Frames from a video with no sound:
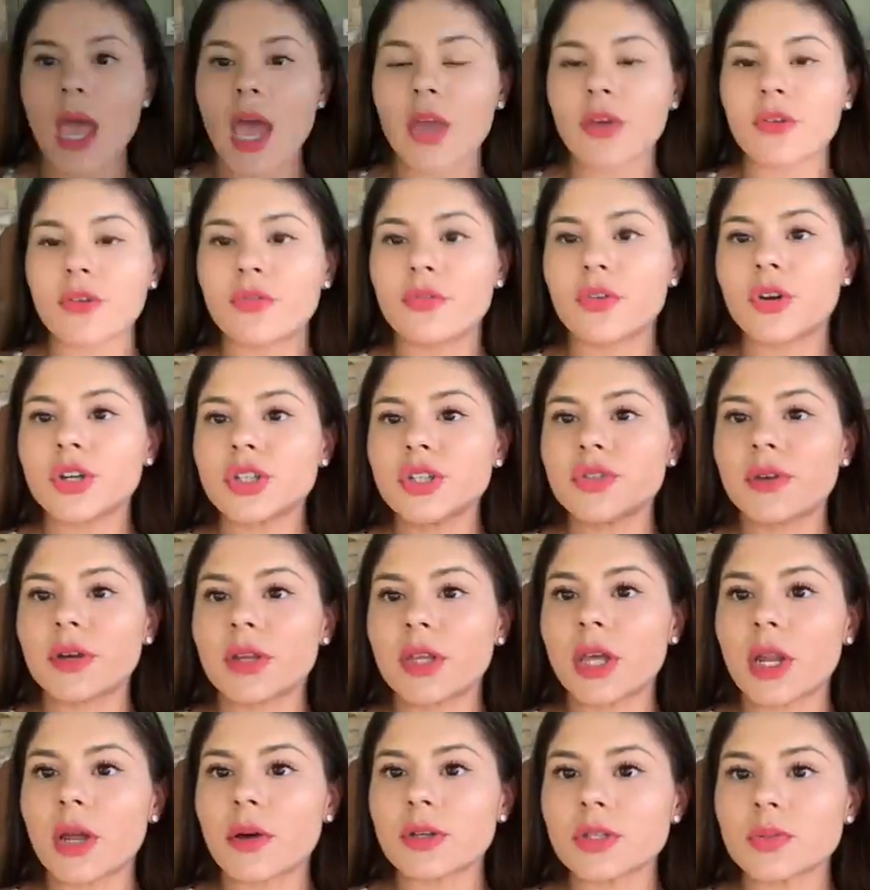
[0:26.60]
I first
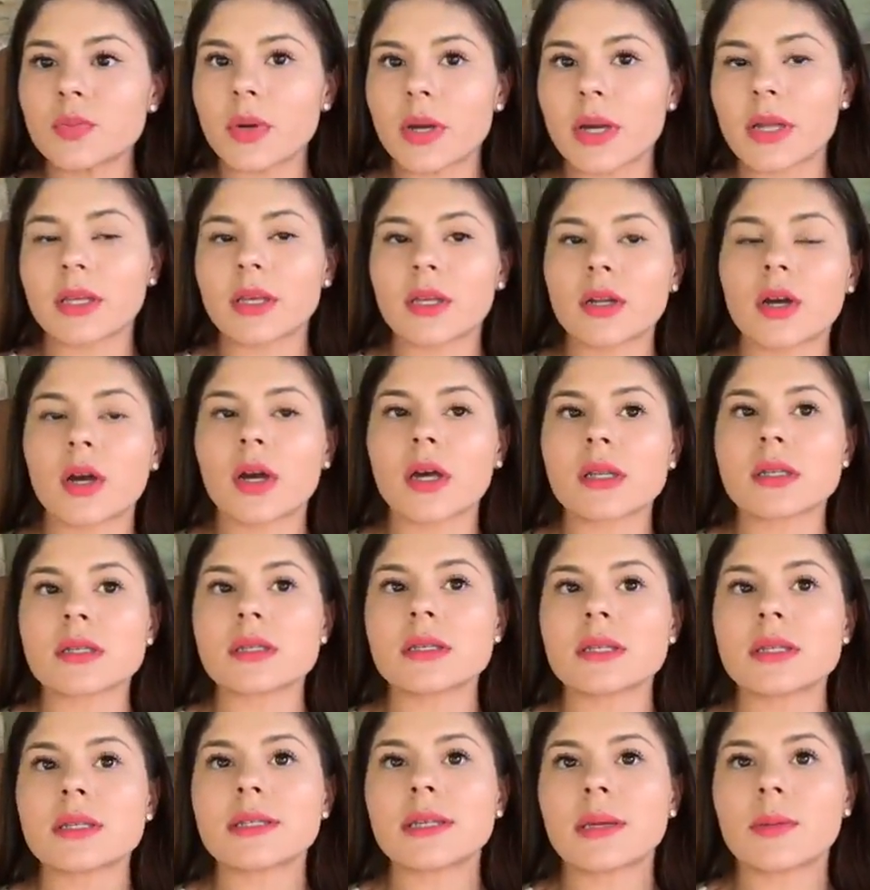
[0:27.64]
found out I was pregnant on
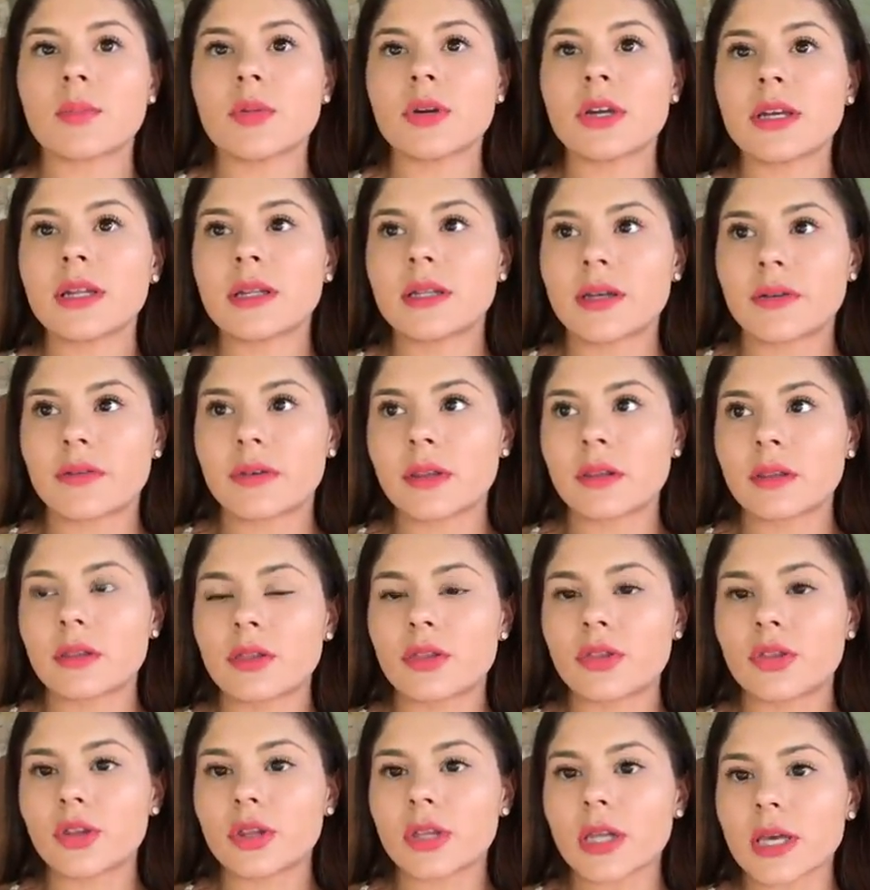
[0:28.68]
December 11th,
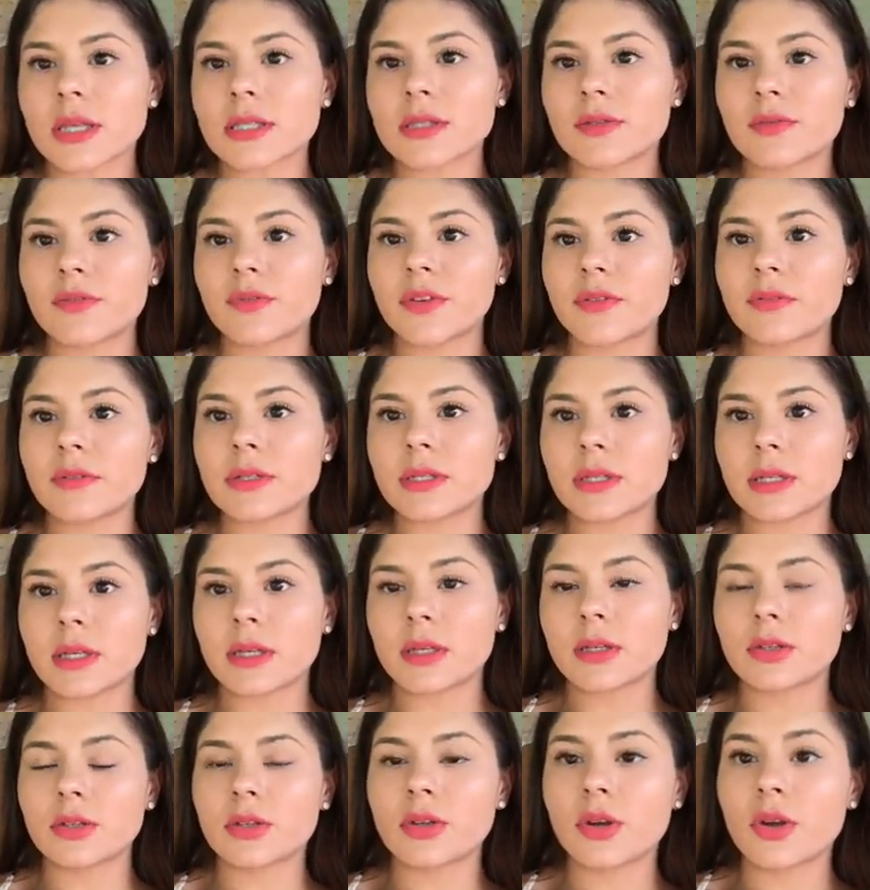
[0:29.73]

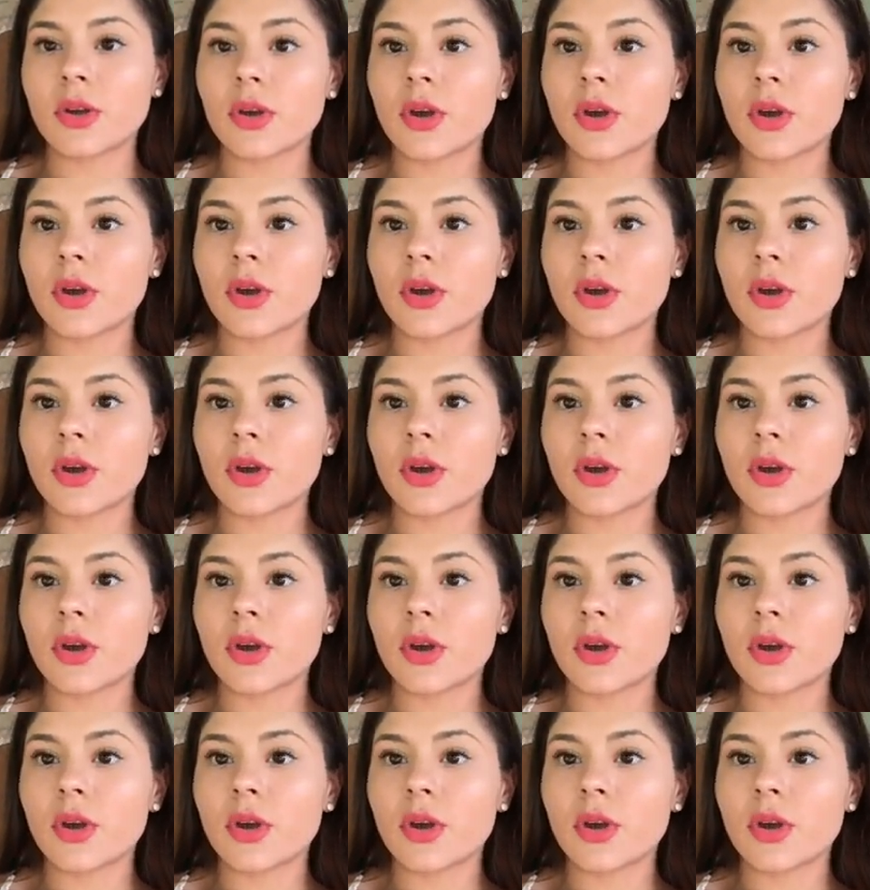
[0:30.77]
2015.